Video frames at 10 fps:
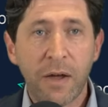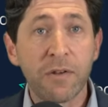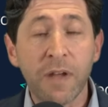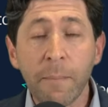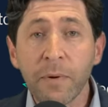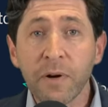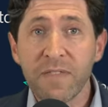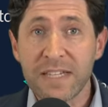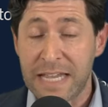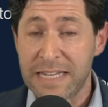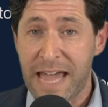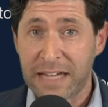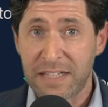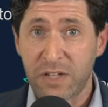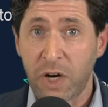Now, a number of these
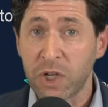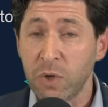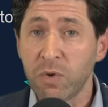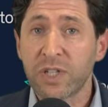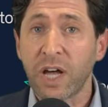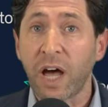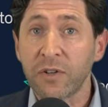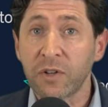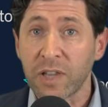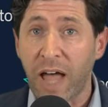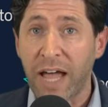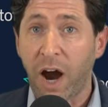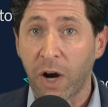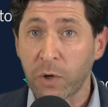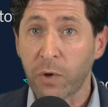indexes are used to
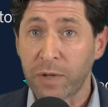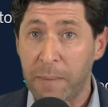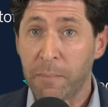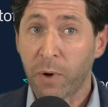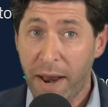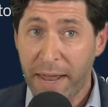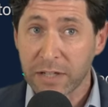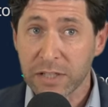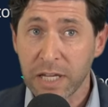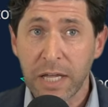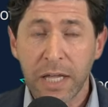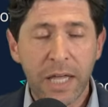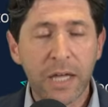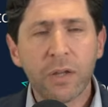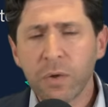underlie Article nine products,
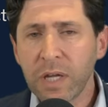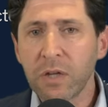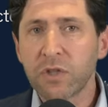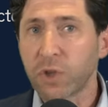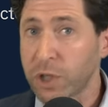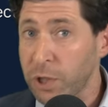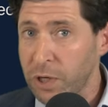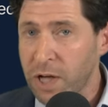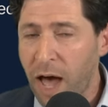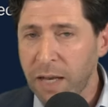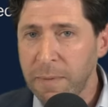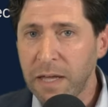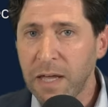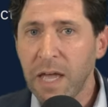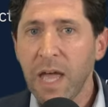including circular
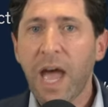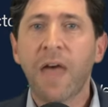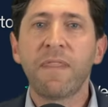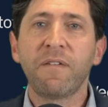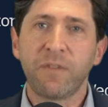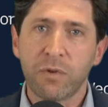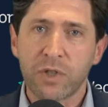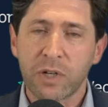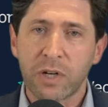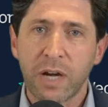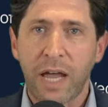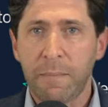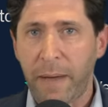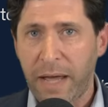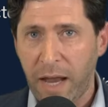economy and the future
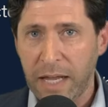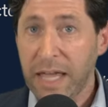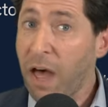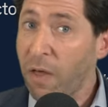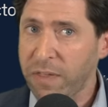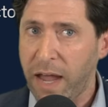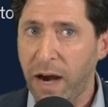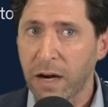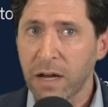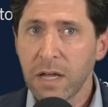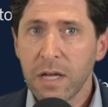and bionic healthcare.